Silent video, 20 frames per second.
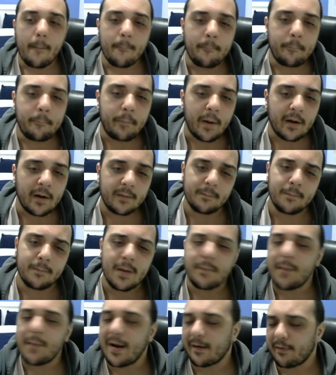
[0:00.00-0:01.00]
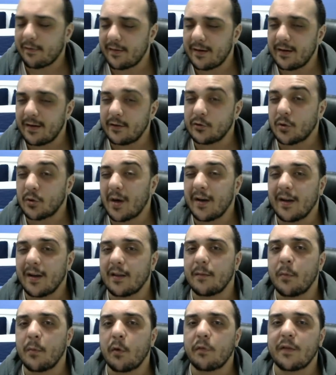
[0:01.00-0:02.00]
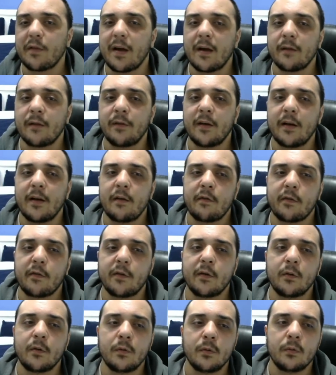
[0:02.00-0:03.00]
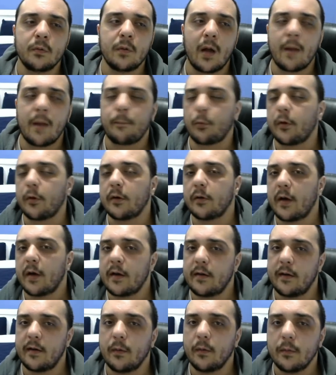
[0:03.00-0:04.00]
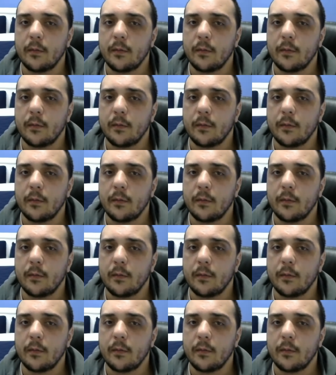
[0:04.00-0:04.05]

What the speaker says: but min-maxing it and trying to get the most out of it is still a pretty good idea.